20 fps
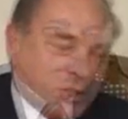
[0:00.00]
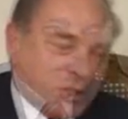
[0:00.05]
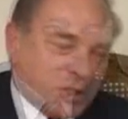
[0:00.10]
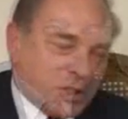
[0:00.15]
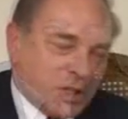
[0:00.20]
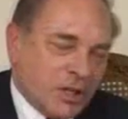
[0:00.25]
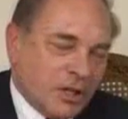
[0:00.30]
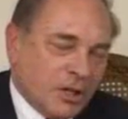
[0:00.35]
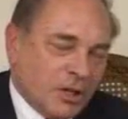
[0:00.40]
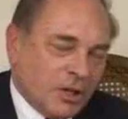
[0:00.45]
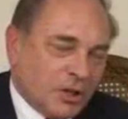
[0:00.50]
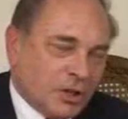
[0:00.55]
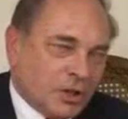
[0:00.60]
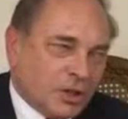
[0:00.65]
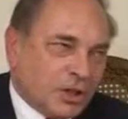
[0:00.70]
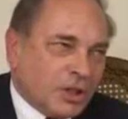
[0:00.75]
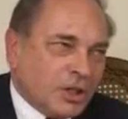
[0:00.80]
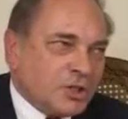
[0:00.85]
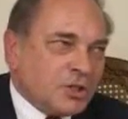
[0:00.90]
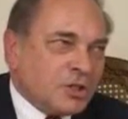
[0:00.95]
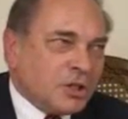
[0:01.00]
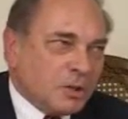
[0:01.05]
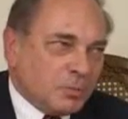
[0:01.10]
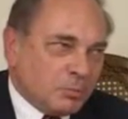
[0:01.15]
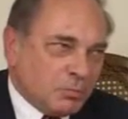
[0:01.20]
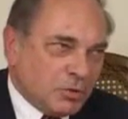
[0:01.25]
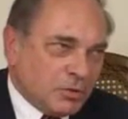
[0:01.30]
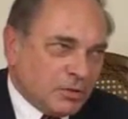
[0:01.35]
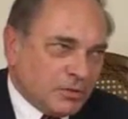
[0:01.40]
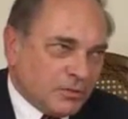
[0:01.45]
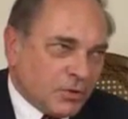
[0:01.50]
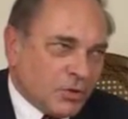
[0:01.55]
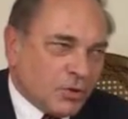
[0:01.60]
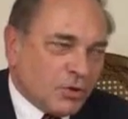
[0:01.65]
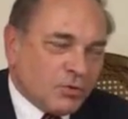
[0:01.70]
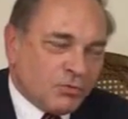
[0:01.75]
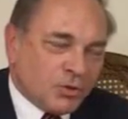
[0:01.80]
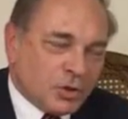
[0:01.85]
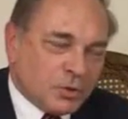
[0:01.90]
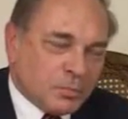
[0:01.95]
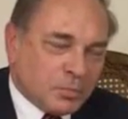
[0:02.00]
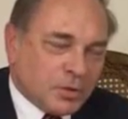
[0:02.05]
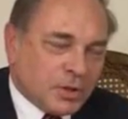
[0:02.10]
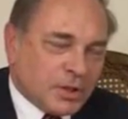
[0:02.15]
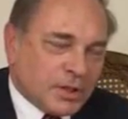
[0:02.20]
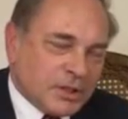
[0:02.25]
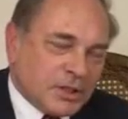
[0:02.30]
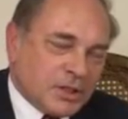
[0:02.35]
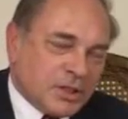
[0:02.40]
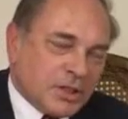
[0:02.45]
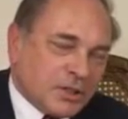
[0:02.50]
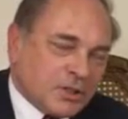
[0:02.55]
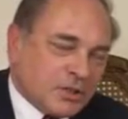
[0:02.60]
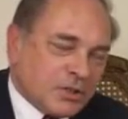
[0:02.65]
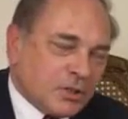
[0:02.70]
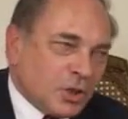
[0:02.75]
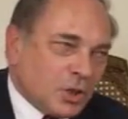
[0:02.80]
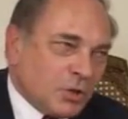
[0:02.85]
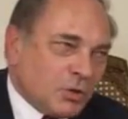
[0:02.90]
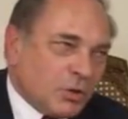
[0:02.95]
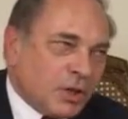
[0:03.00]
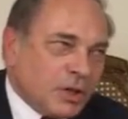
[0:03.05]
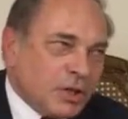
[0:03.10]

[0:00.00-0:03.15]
There's a large number of covert projects